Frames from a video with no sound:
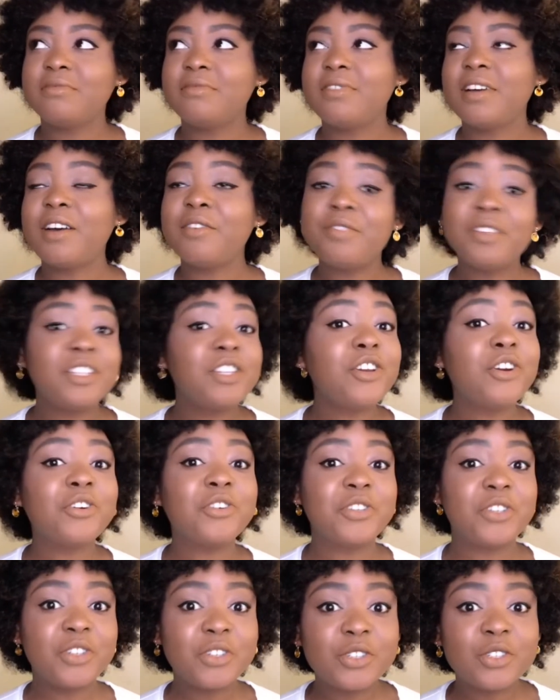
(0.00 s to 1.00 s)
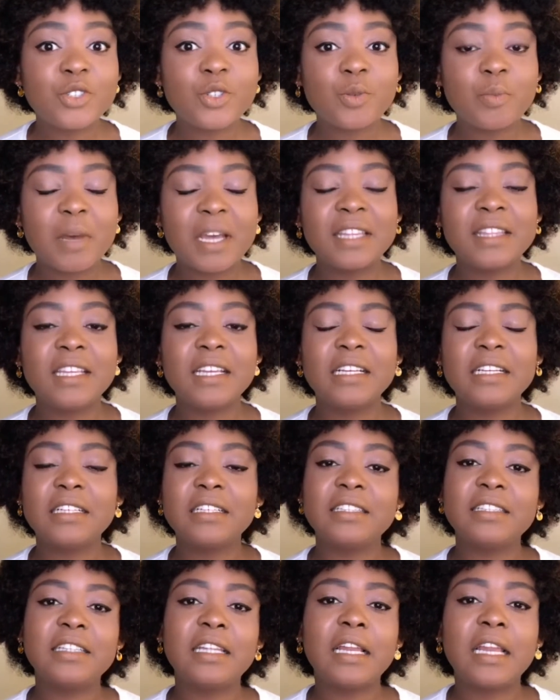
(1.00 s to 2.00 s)
a video on youtube i think
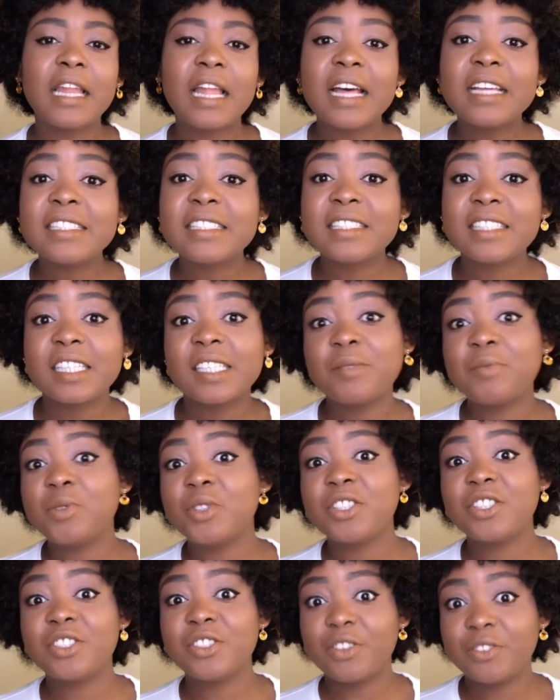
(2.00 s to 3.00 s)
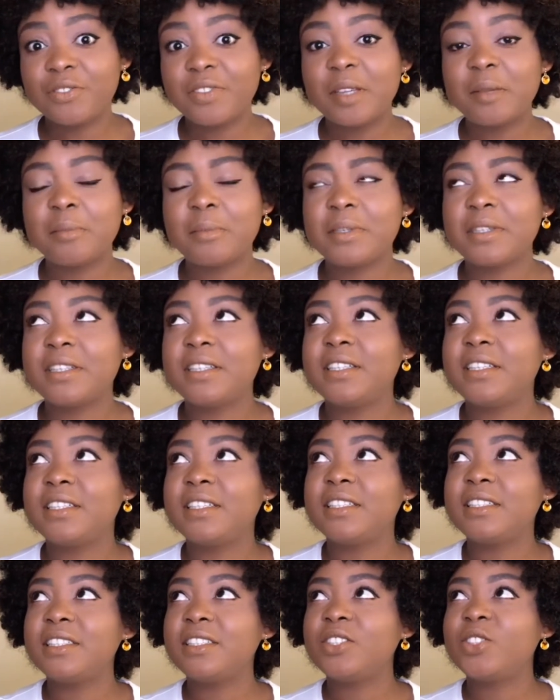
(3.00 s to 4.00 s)
the last time was november
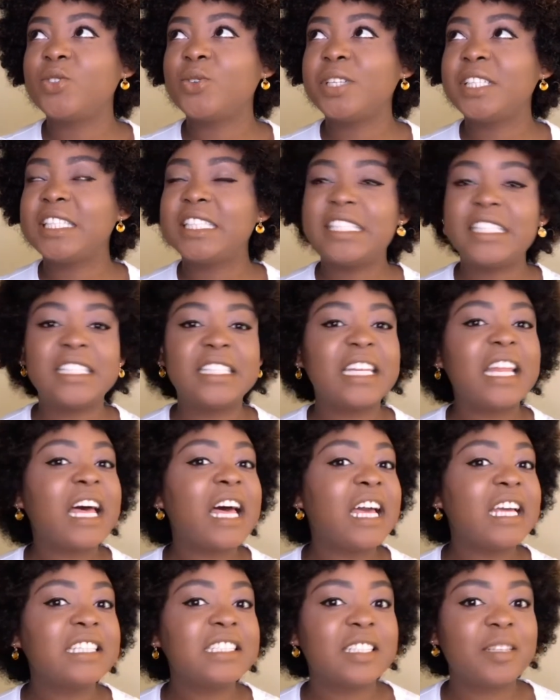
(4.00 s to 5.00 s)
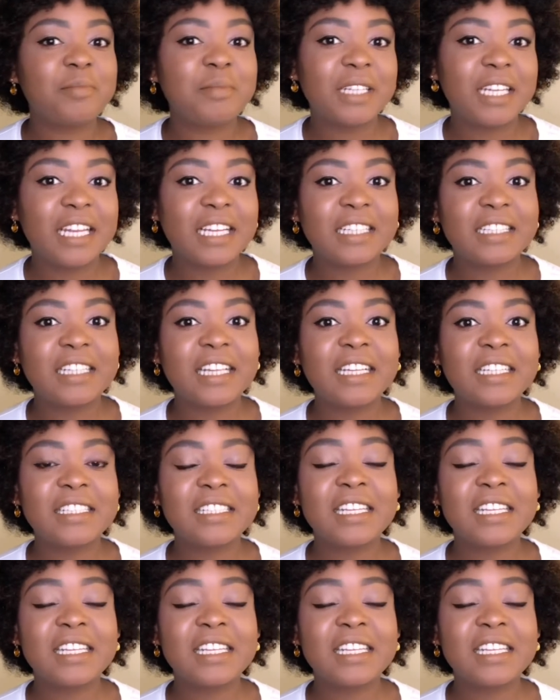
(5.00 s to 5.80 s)
29 something like that